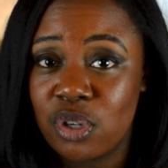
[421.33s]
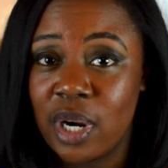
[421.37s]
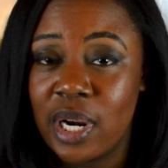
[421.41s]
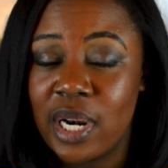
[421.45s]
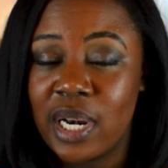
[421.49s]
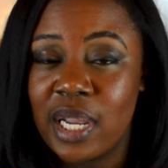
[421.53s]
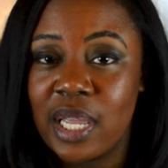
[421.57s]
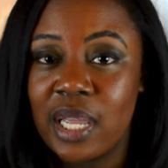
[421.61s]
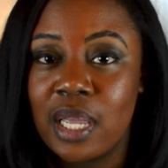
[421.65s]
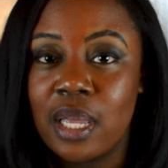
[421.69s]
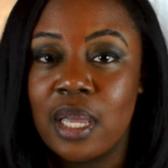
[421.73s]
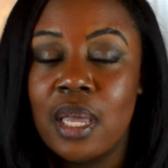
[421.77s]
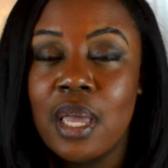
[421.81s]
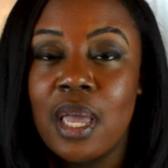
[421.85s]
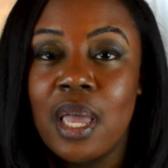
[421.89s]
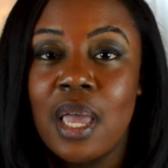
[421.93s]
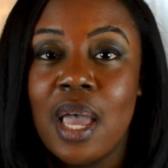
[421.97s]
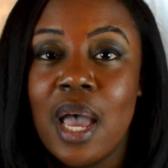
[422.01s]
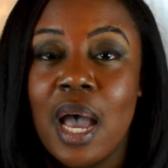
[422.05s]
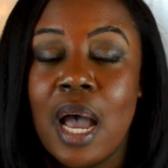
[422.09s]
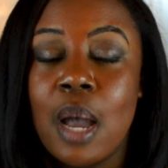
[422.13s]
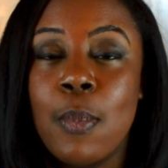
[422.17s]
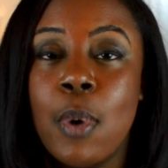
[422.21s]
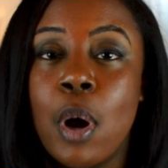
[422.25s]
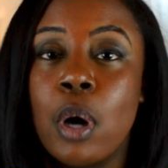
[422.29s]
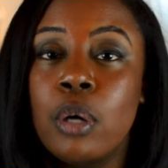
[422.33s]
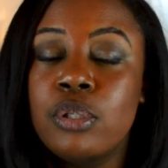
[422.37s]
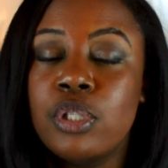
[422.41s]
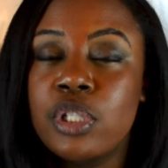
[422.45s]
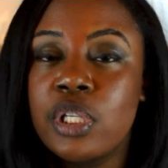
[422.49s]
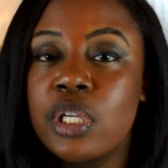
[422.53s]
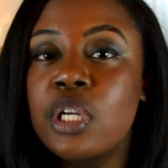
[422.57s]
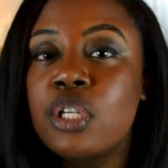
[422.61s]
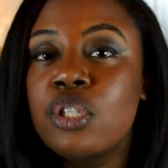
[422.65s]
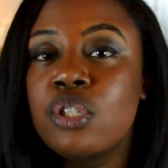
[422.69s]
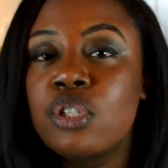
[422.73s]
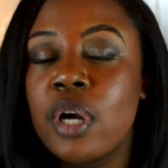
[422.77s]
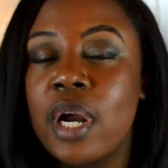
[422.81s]
training. I'm
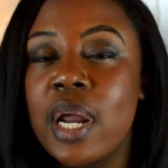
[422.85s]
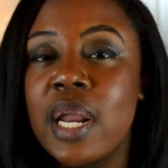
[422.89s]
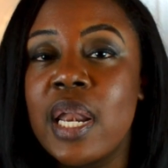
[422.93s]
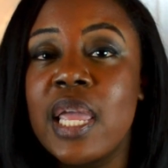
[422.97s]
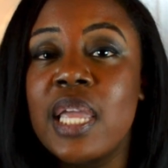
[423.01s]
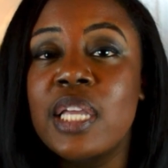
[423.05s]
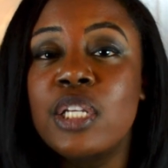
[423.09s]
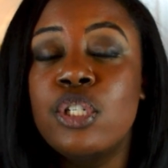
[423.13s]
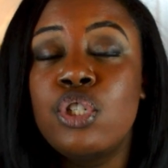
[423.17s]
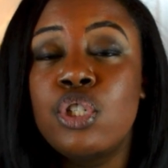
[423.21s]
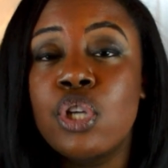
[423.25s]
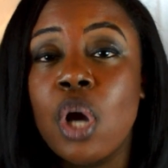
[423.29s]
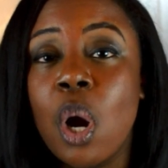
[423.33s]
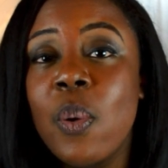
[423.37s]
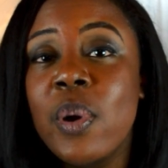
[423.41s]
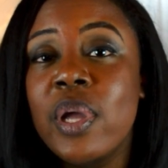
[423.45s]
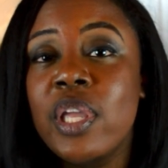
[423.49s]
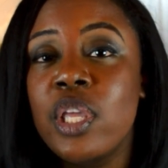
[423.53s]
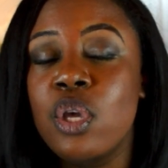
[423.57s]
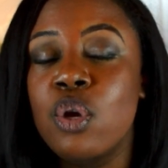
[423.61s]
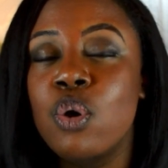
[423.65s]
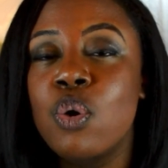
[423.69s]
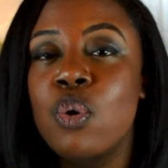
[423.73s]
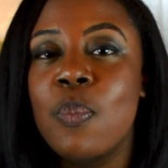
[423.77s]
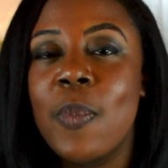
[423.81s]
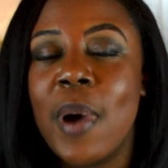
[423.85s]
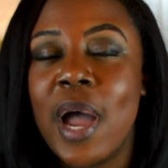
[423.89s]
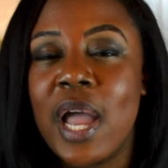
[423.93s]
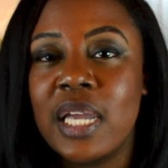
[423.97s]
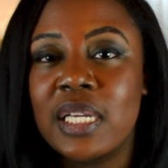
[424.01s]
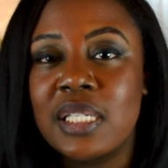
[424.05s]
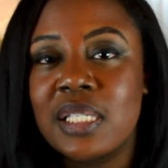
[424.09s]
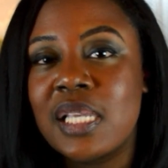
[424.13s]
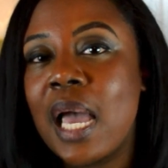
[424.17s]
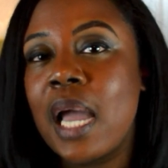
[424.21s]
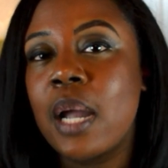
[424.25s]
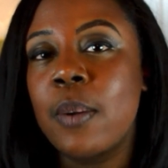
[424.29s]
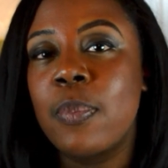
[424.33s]
hosting a training showing you my
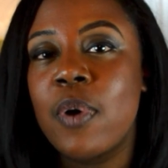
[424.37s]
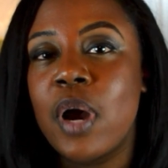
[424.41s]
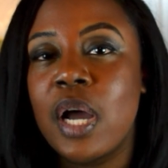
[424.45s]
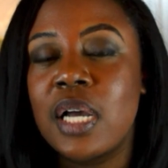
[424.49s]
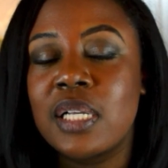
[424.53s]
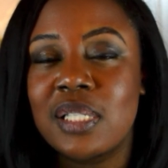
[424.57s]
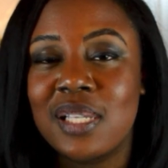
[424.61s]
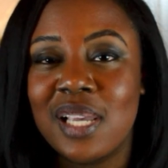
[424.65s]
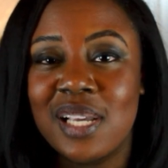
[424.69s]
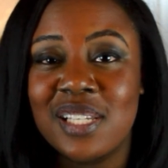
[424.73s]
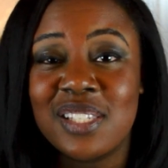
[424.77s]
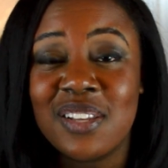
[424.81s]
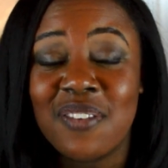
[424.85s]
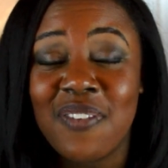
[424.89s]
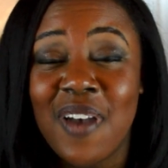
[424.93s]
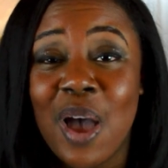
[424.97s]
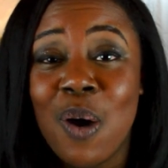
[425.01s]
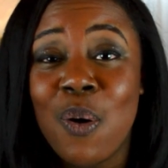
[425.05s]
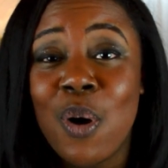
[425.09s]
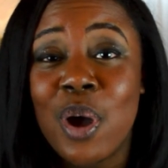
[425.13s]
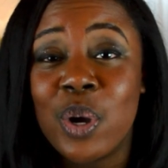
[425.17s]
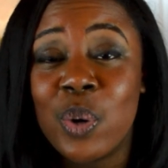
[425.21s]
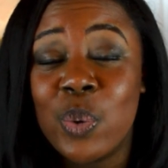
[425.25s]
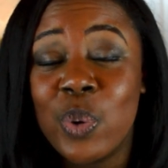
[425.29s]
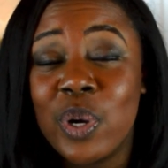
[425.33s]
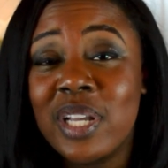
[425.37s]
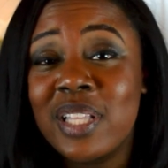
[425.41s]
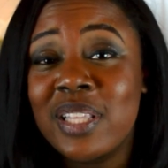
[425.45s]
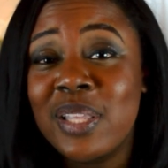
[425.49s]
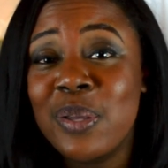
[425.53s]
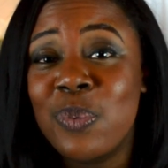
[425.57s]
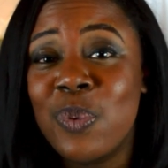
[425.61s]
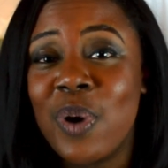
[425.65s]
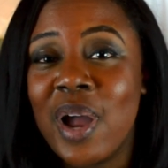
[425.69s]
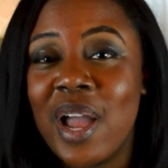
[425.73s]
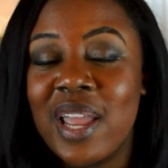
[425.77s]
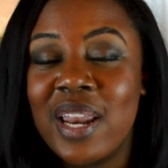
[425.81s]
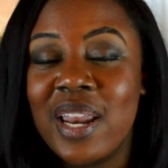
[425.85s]
exact process of how I quickly
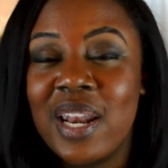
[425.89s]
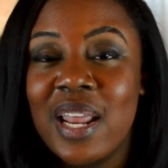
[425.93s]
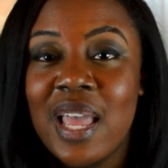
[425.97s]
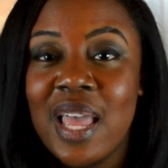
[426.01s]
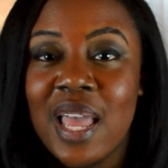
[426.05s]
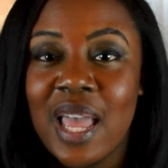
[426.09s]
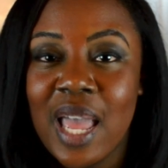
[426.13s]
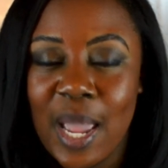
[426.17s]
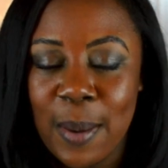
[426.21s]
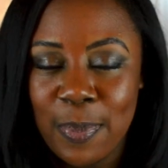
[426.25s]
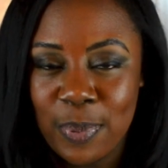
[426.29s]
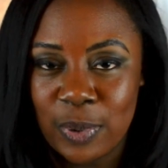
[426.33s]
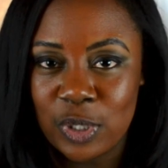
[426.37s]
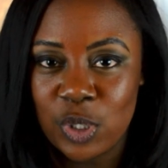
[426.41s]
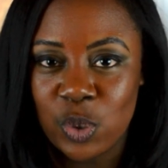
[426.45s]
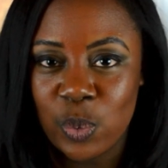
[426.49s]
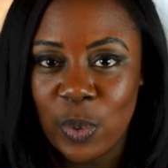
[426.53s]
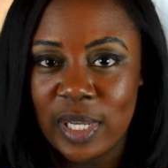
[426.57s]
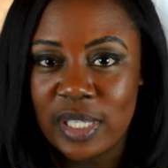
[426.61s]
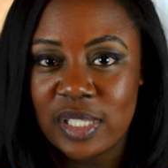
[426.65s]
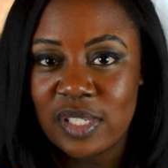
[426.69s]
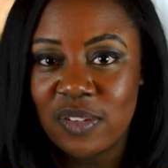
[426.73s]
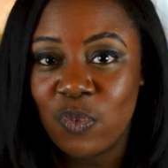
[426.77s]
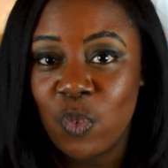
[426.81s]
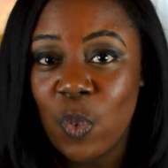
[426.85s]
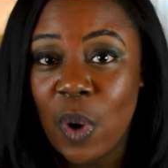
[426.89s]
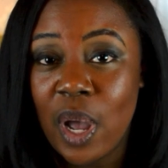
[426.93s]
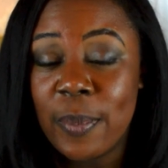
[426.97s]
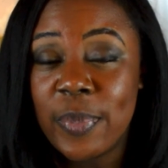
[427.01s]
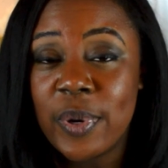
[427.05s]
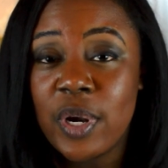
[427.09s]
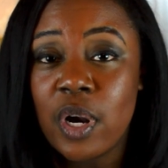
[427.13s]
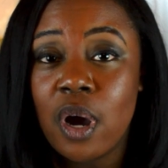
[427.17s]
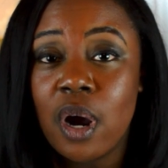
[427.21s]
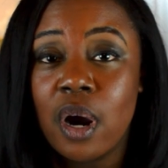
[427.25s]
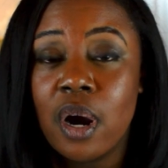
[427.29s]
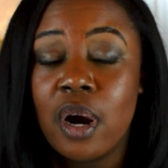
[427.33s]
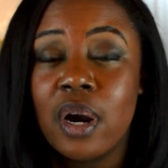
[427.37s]
write a persuasive
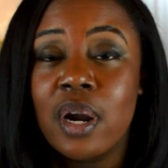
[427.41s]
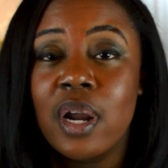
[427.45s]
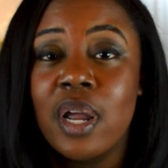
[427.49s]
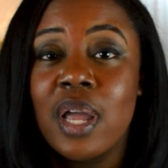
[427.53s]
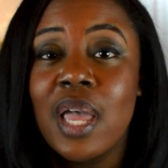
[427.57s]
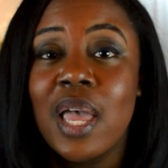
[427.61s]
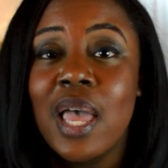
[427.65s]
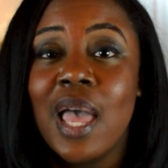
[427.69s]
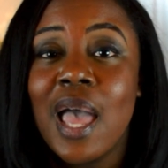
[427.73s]
webinar,